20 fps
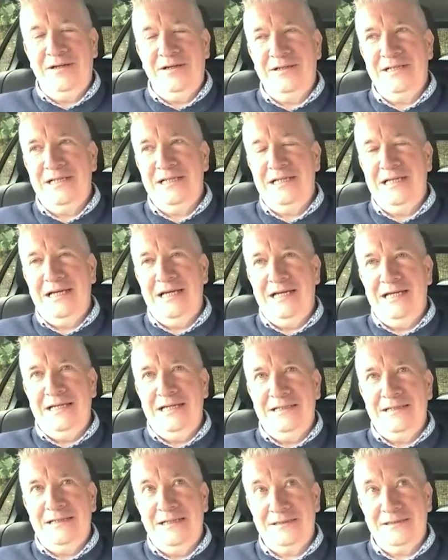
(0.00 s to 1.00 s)
nearly,
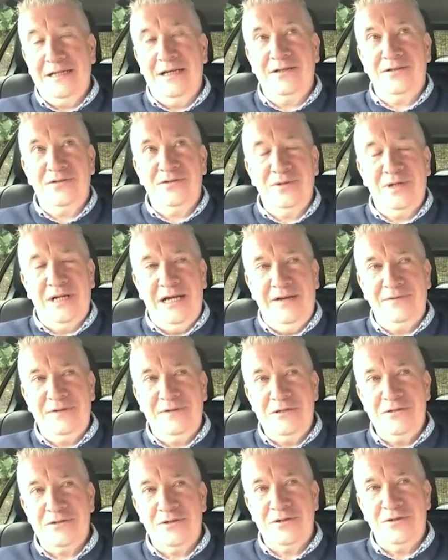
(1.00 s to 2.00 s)
I've got 2.5
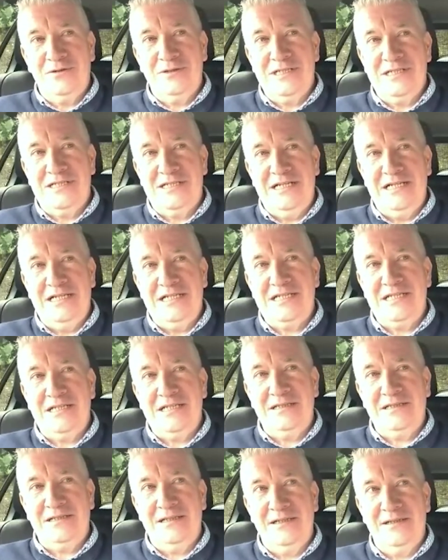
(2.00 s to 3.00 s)
years ago at this stage,
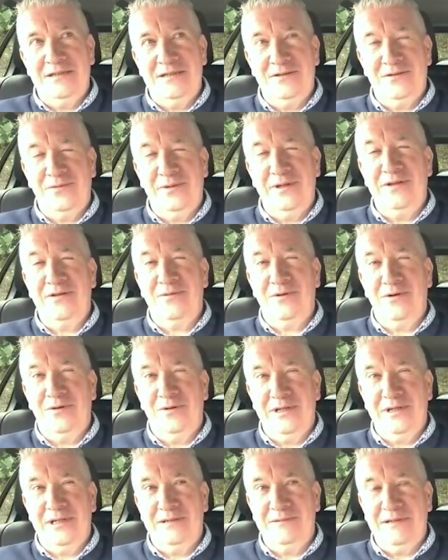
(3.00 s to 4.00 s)
the twins were
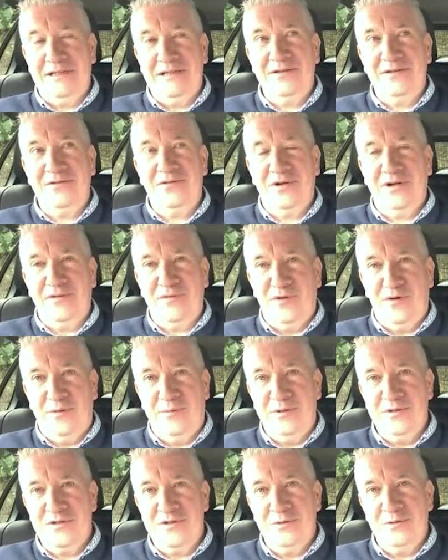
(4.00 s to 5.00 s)
only, I think, 3 or 4
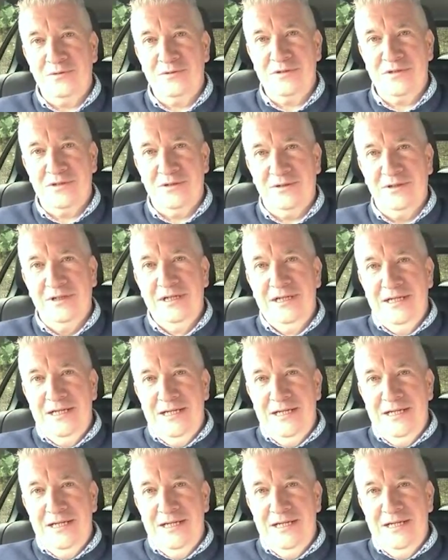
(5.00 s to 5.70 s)
months old. So,